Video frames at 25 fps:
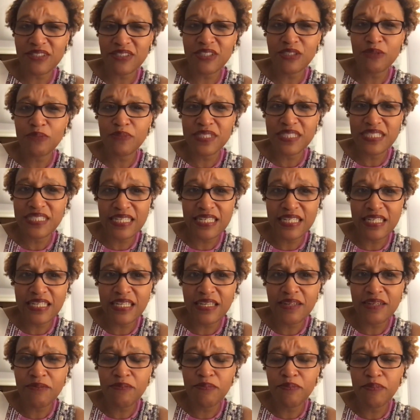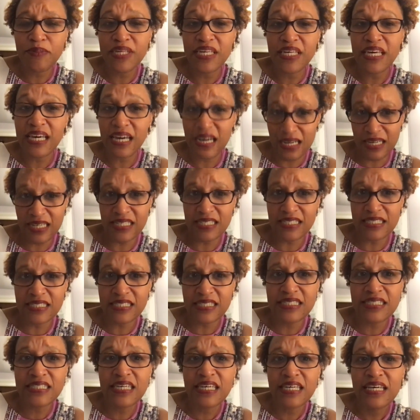has been taken
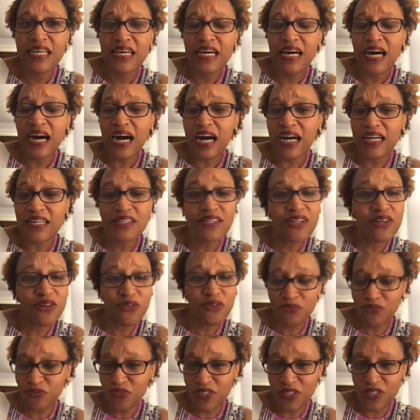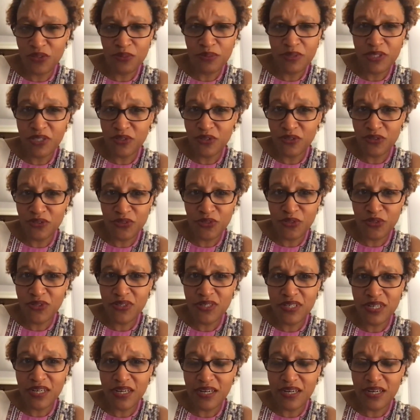because I don't feel beautiful.